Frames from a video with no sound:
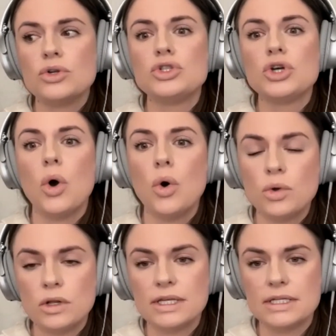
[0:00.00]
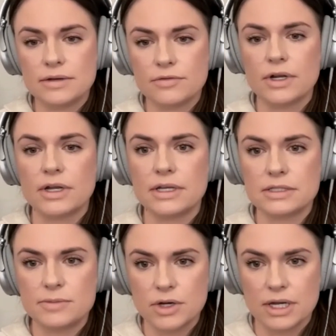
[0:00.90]
totally different
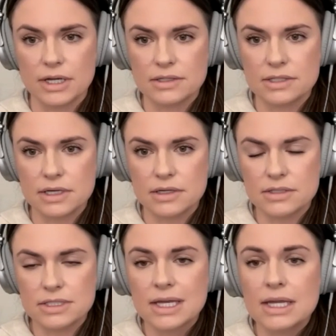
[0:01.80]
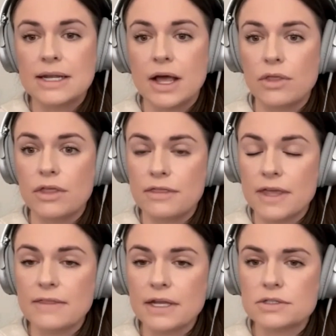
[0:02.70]
experiences. Now, the
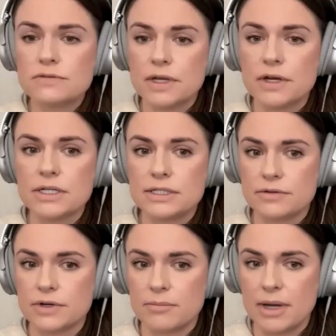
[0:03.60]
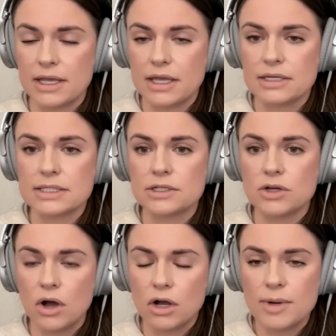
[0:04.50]
thing that is very different in my case, and I
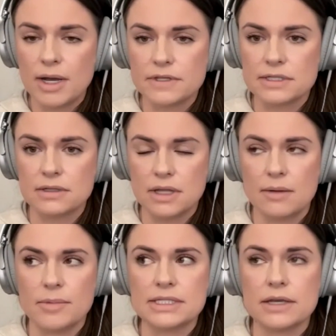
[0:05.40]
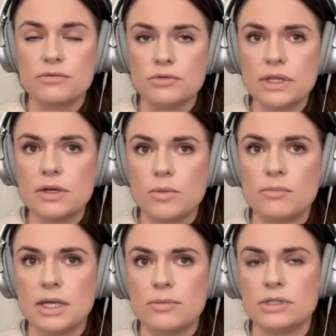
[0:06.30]
talk about this a lot because I really want
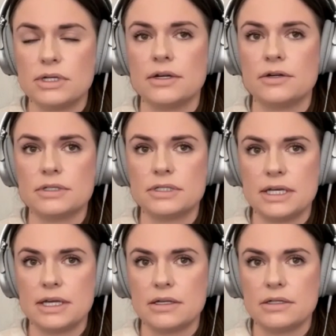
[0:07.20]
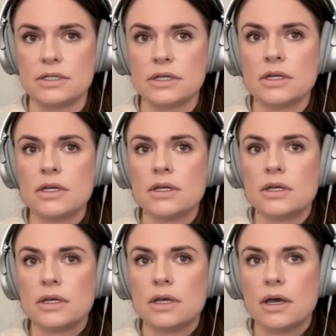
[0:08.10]
people to understand,
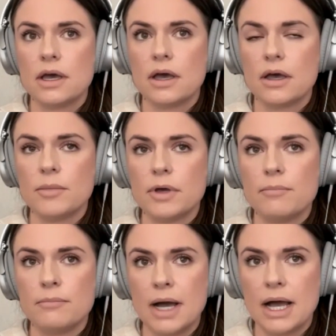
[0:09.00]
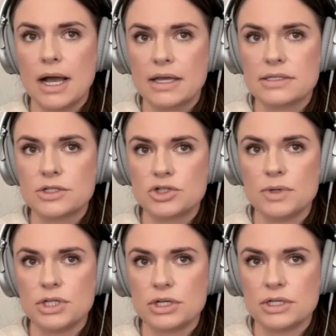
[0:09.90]
my
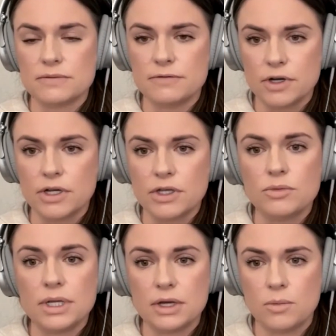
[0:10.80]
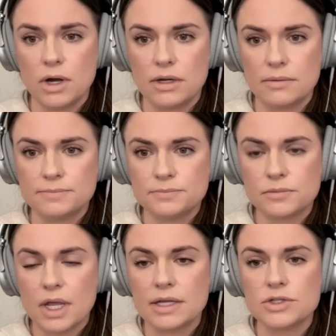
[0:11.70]
situation is a very unique one.
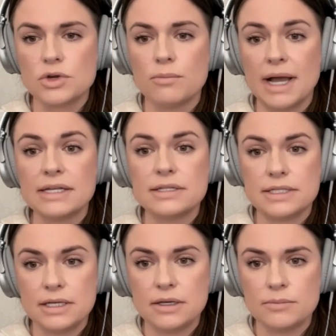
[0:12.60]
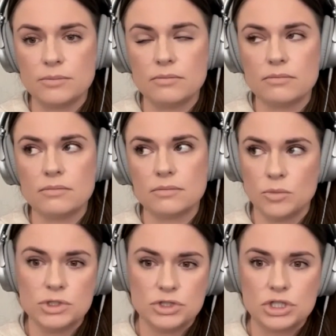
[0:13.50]
And so my team
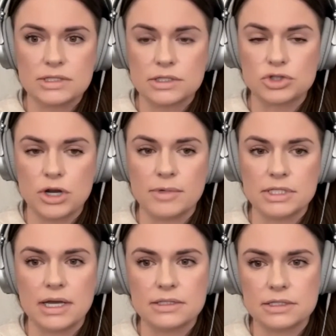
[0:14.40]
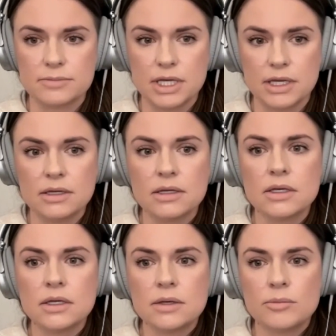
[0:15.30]
was just as traumatized as me,
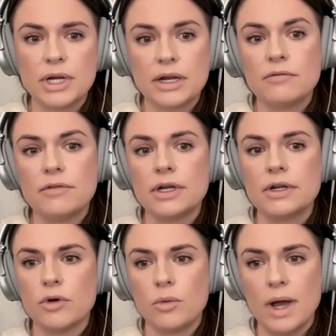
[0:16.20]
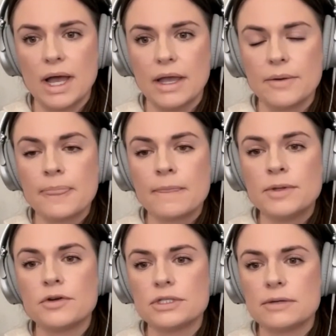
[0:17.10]
but in a very different way. But
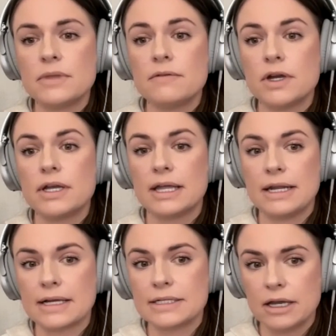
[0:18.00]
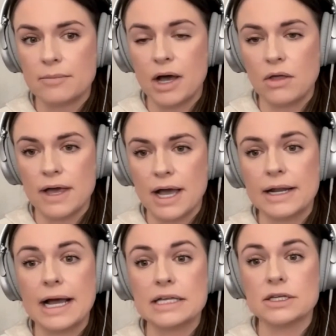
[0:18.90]
there's something very connecting about that,
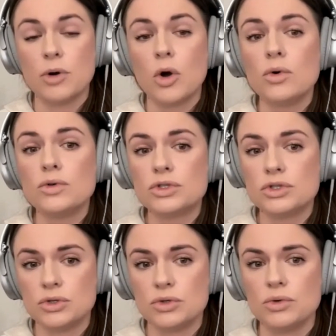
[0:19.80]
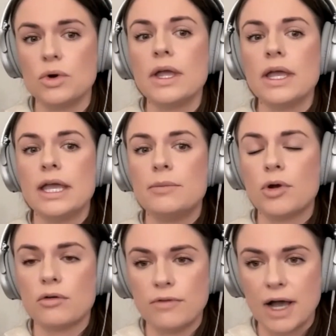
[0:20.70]
as opposed to a
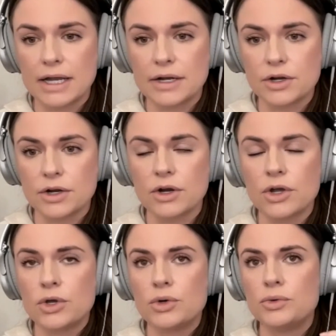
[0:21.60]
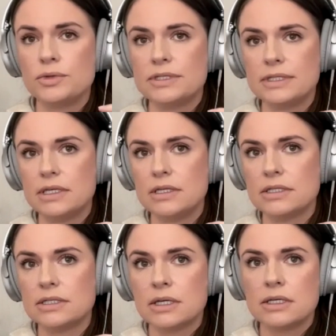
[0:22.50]
provider who
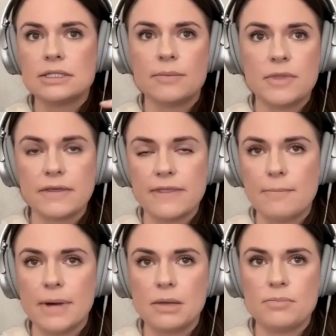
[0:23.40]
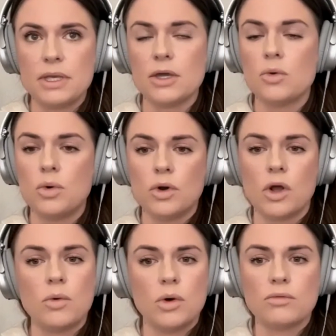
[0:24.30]
sees something that might be quote
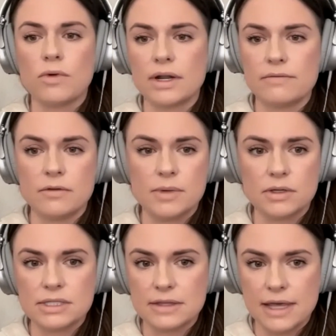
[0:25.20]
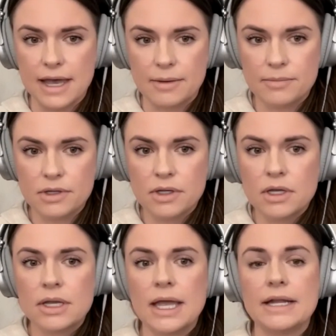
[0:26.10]
unquote run of the mill to them
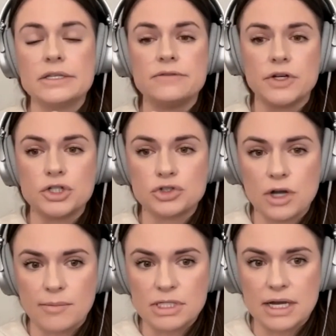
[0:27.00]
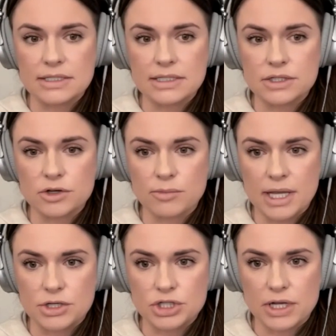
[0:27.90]
and is very traumatizing to their
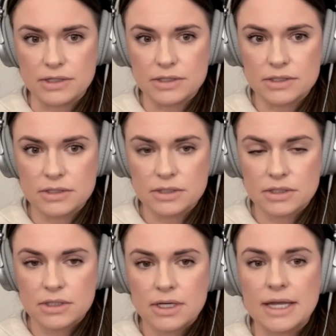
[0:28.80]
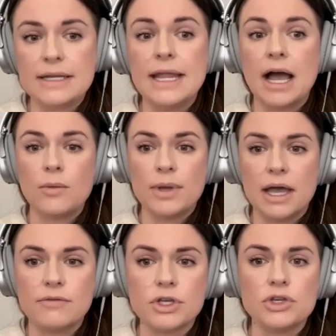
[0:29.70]
patient. And now we
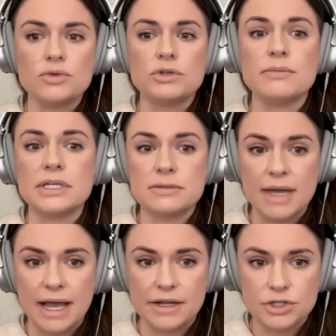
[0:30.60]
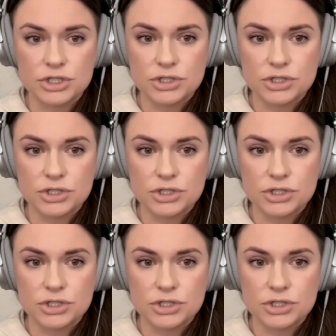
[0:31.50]
have a huge mismatch.